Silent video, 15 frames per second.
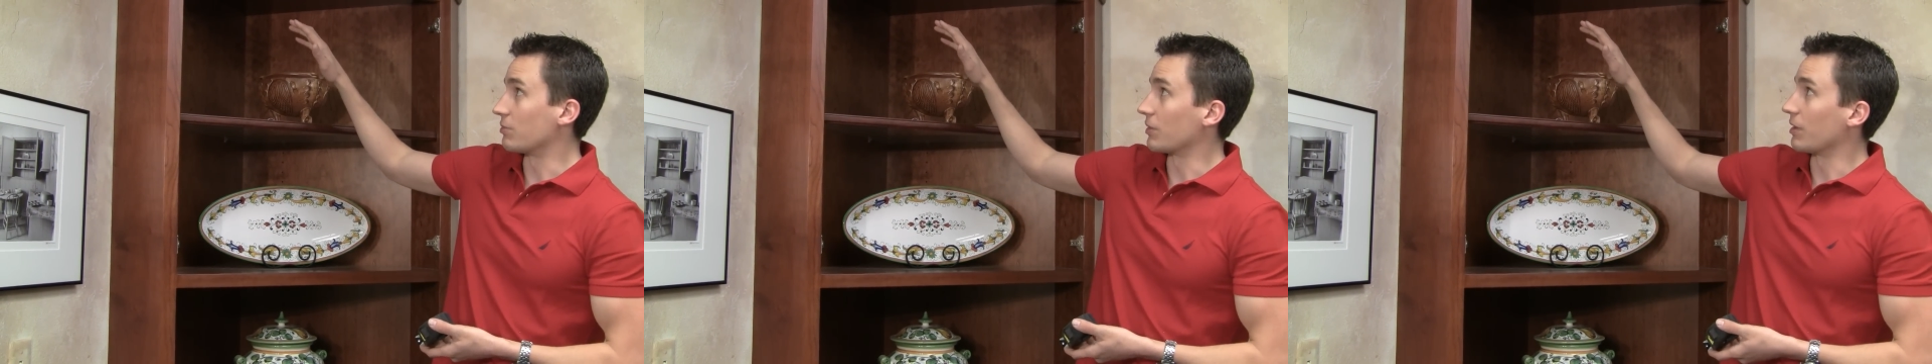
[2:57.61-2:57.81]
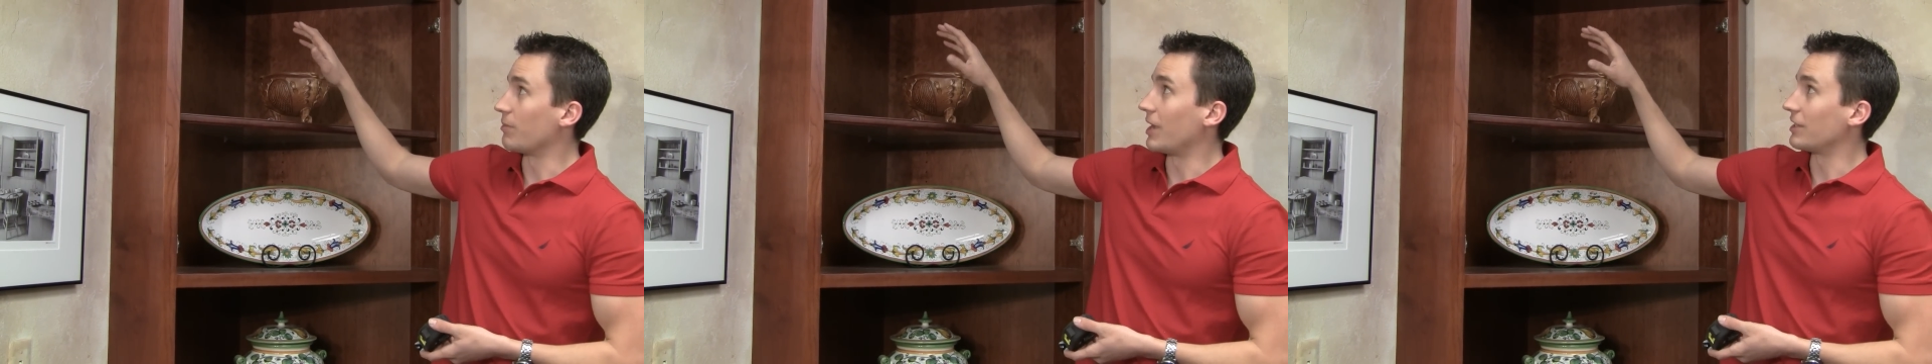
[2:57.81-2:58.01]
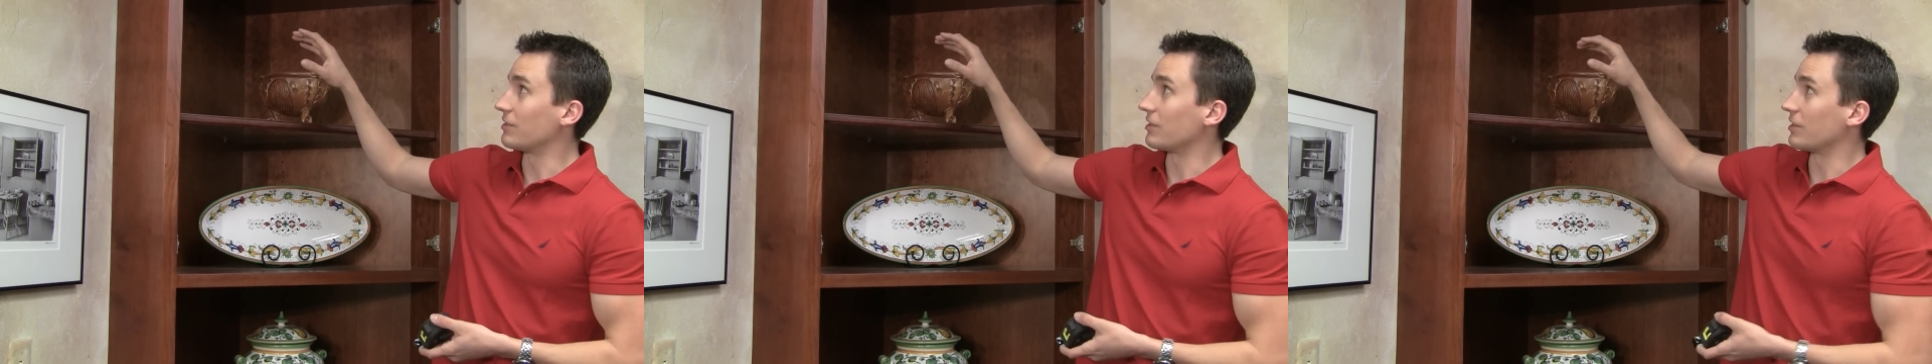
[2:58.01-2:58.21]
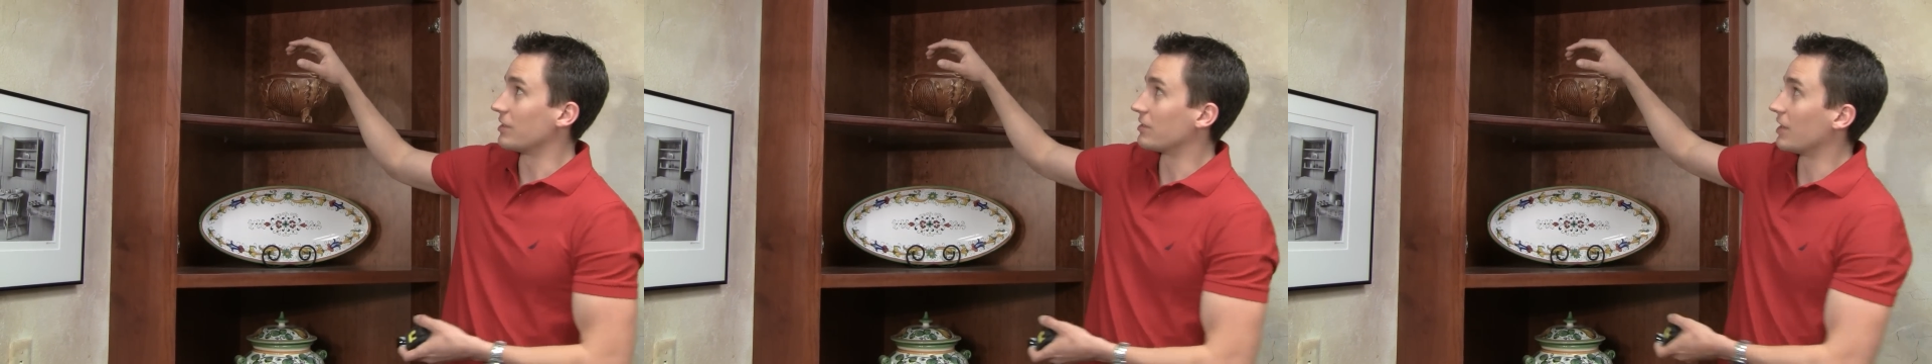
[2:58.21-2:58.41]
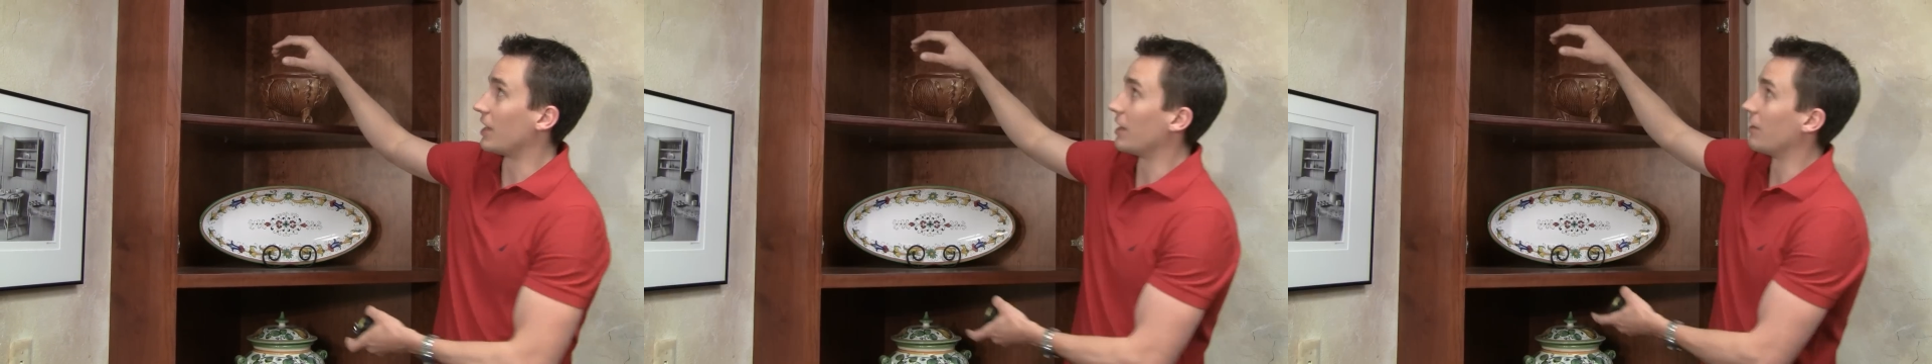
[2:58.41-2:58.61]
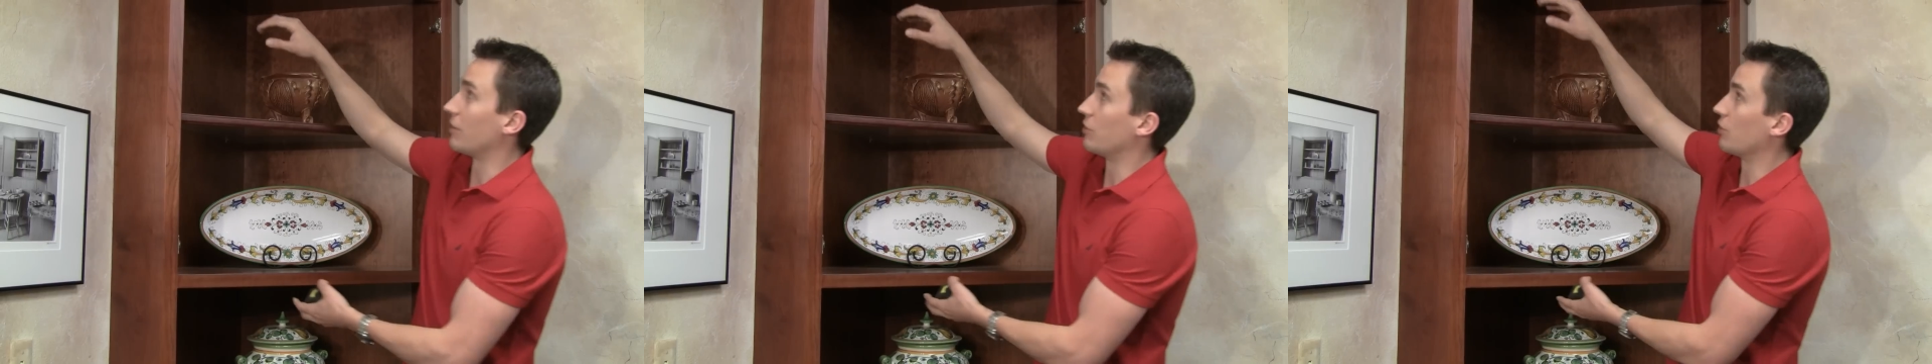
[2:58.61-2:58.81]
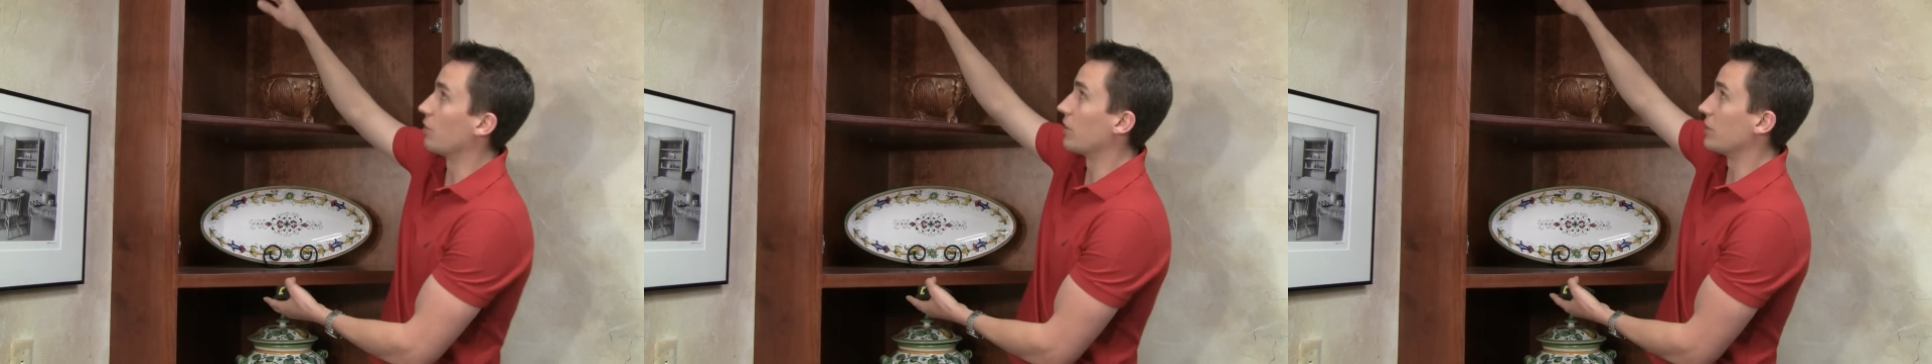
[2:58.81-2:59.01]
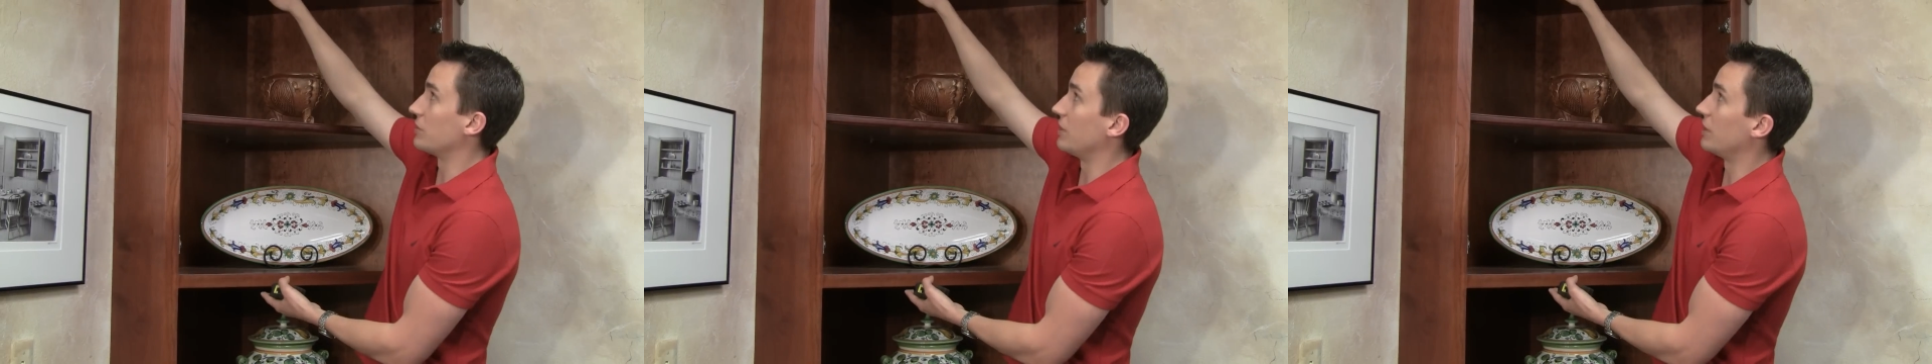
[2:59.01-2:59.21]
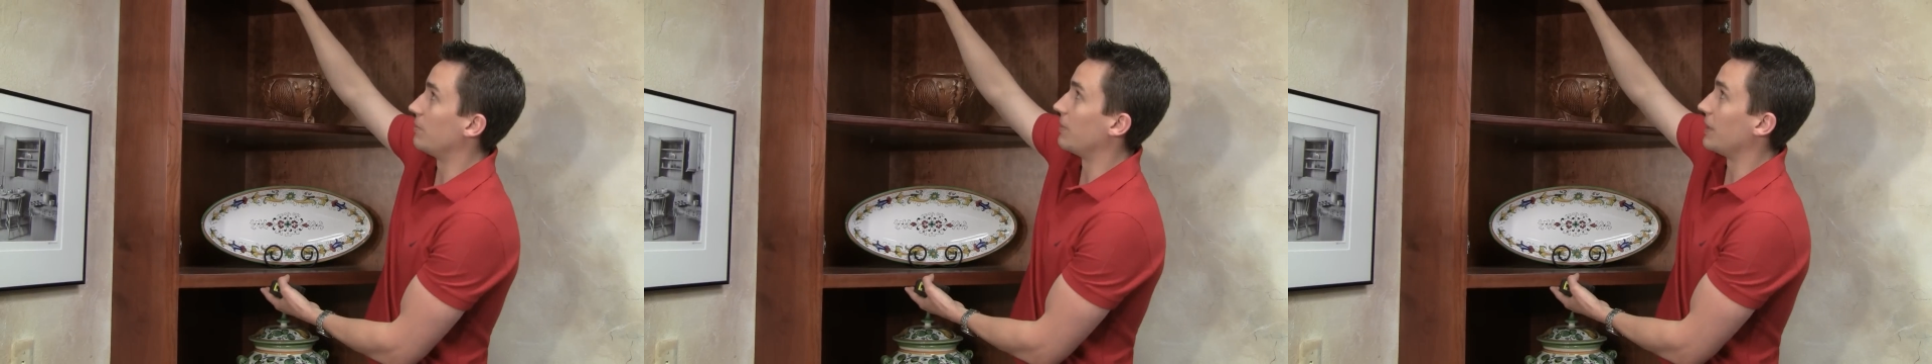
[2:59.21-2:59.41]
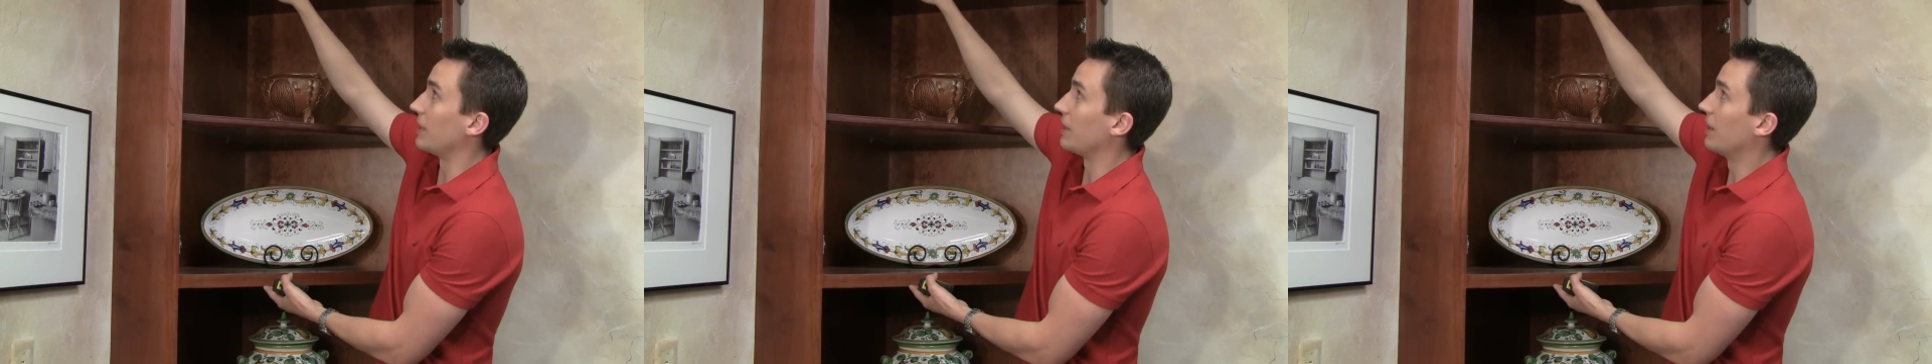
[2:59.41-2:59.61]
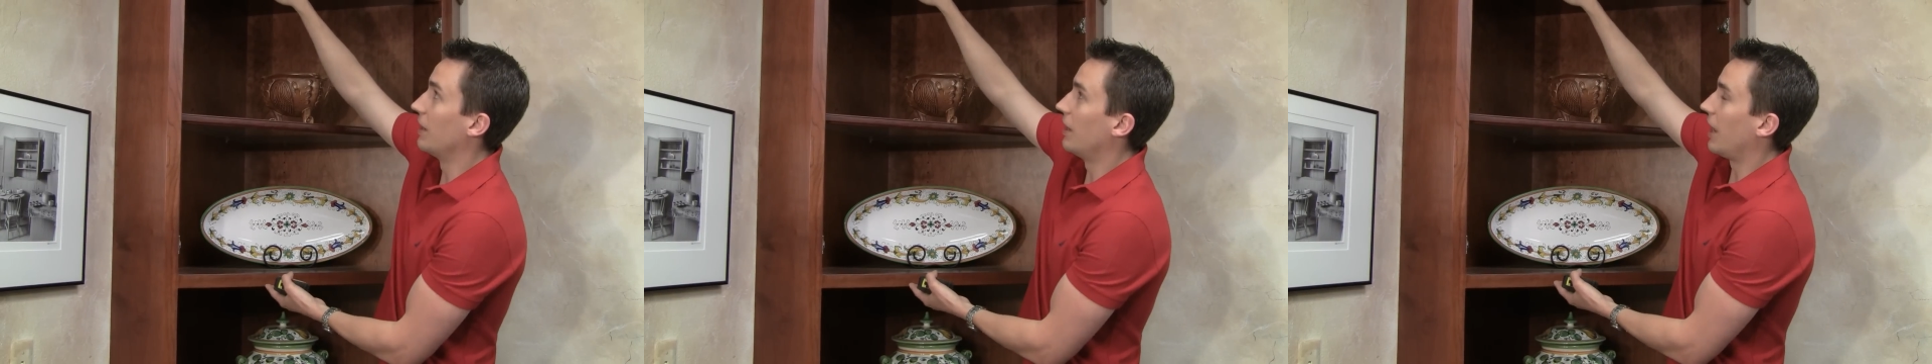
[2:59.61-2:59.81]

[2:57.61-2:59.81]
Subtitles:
We're going to basically say the doors need to be